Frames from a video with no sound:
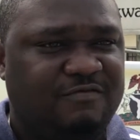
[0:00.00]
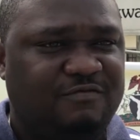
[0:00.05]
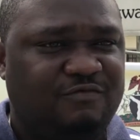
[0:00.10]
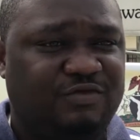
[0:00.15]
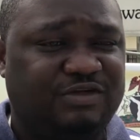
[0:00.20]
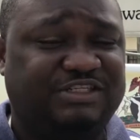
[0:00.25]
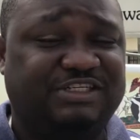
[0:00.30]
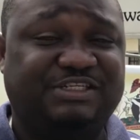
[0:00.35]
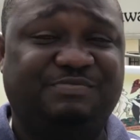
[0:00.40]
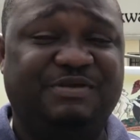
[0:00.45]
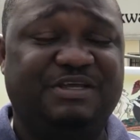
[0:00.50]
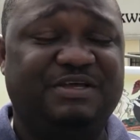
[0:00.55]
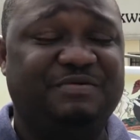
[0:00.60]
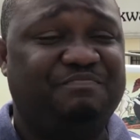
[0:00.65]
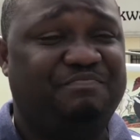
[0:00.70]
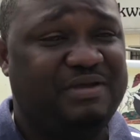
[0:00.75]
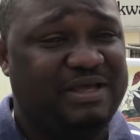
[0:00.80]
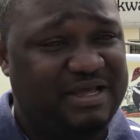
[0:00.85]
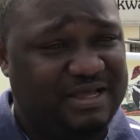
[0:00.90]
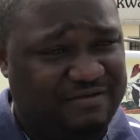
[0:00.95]
which is being
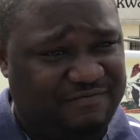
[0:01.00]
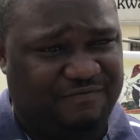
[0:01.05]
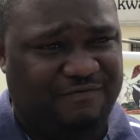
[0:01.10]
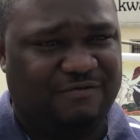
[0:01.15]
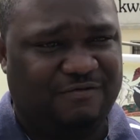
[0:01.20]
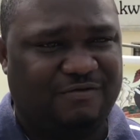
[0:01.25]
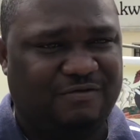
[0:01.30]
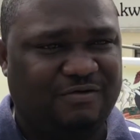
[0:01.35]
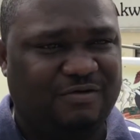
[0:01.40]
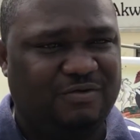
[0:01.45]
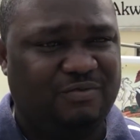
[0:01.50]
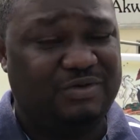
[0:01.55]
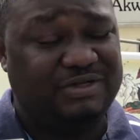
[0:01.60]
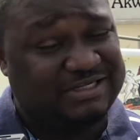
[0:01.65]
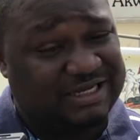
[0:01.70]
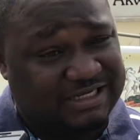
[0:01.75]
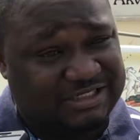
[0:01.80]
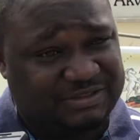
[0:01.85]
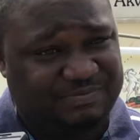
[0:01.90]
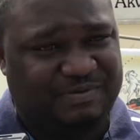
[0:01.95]
paid for with
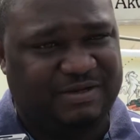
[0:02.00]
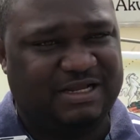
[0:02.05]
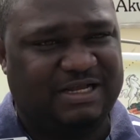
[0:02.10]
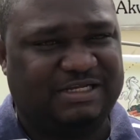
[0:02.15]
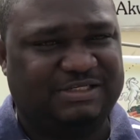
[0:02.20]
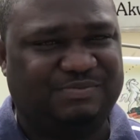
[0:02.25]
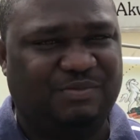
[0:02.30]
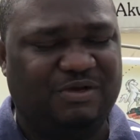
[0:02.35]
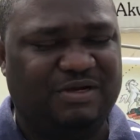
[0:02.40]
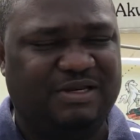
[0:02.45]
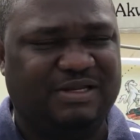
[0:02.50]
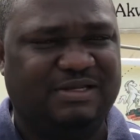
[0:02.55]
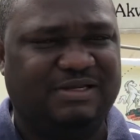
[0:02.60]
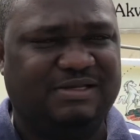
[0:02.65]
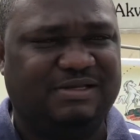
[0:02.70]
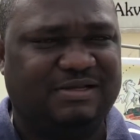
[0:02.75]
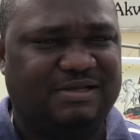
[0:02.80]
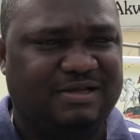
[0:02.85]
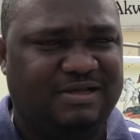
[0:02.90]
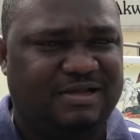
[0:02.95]
taxpayers' money.
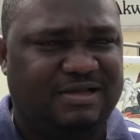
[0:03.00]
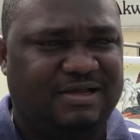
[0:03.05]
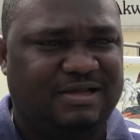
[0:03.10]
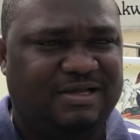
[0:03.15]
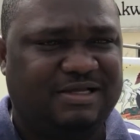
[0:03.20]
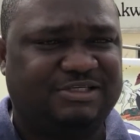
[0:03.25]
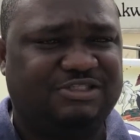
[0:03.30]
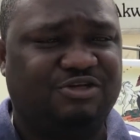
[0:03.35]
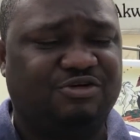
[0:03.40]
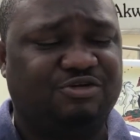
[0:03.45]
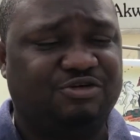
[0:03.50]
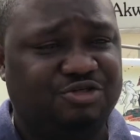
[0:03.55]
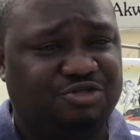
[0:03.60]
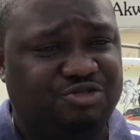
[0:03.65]
He's not going